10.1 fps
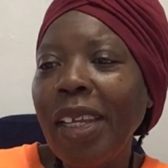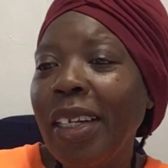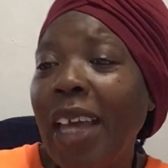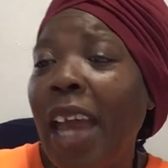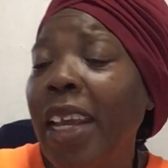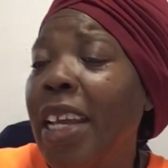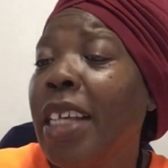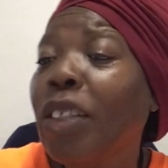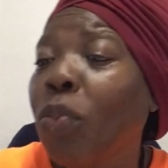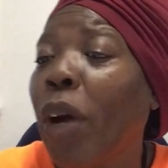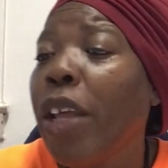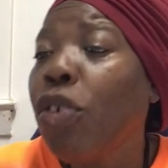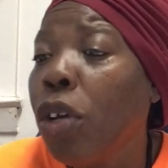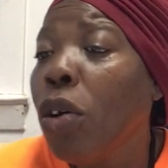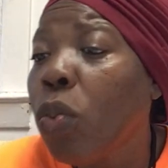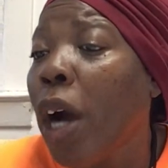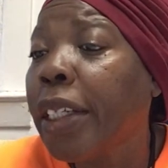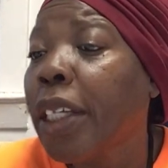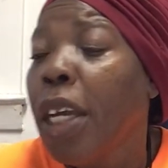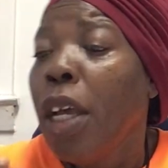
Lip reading: That is what you want.